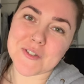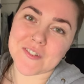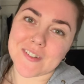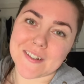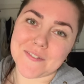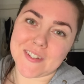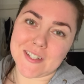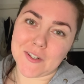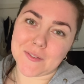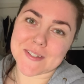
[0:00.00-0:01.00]
to another
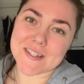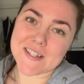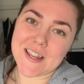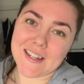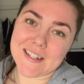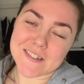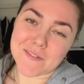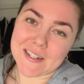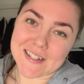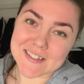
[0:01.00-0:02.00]
video. Today is
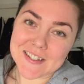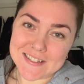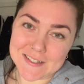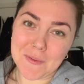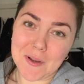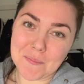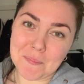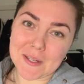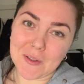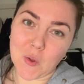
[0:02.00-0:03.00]
quite exciting one
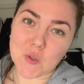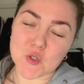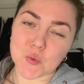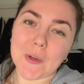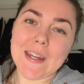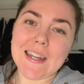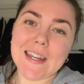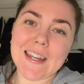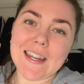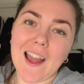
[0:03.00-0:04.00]
because
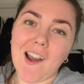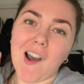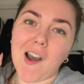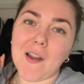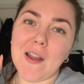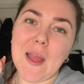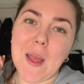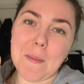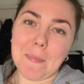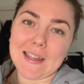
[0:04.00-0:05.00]
we are
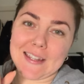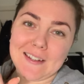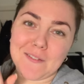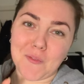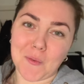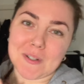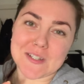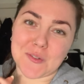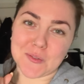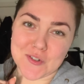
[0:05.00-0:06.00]
packing for my
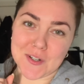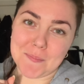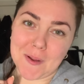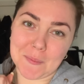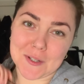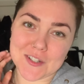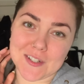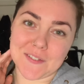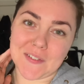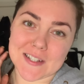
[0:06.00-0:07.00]
Seoul trip. I'm actually
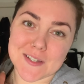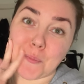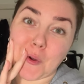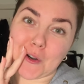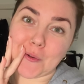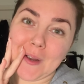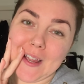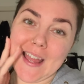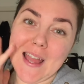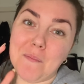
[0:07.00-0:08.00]
leaving tomorrow.
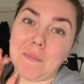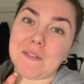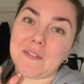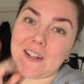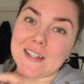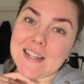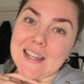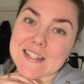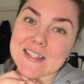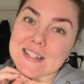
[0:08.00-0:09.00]
My flight
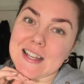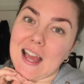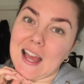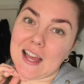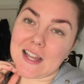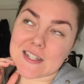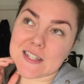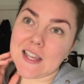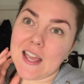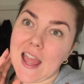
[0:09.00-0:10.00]
is at
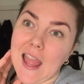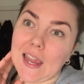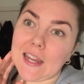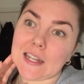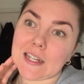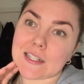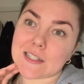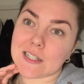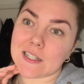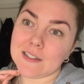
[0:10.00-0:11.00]

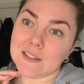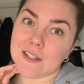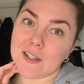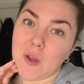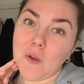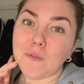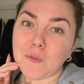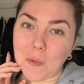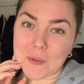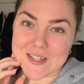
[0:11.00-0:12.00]

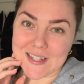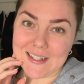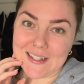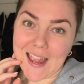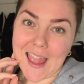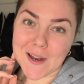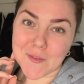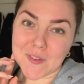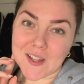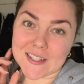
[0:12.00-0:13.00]
8:40 and I'm
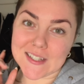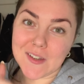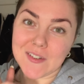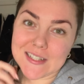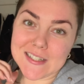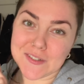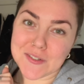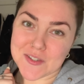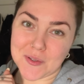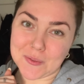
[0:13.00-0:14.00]
flying directly to
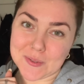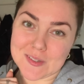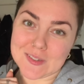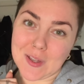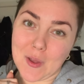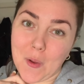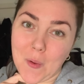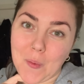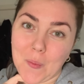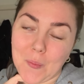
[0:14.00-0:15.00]
Seoul.
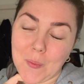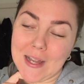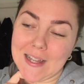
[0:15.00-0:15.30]
So